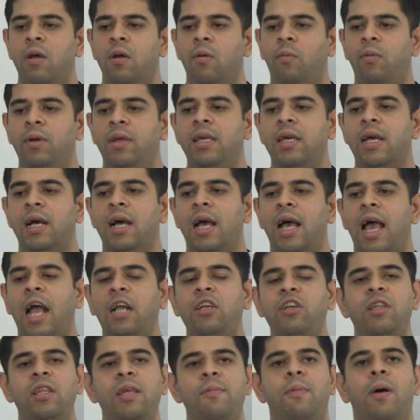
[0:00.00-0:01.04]
We uh,
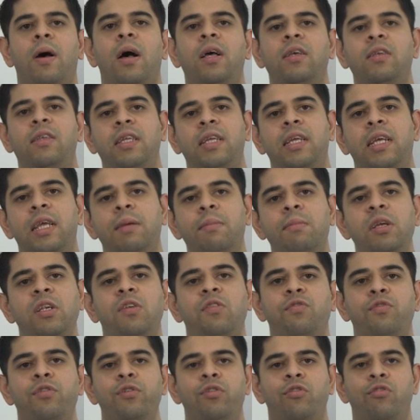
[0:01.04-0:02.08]
actually pass the image
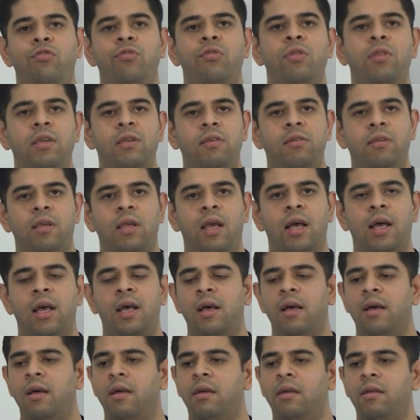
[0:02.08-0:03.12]
view to this,
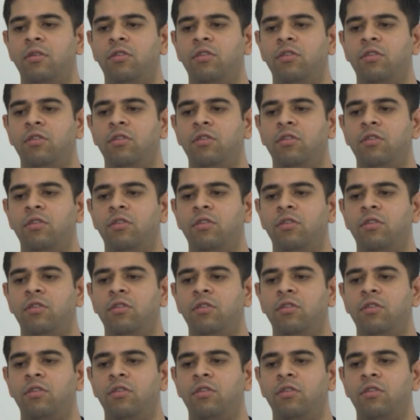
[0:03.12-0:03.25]
uh,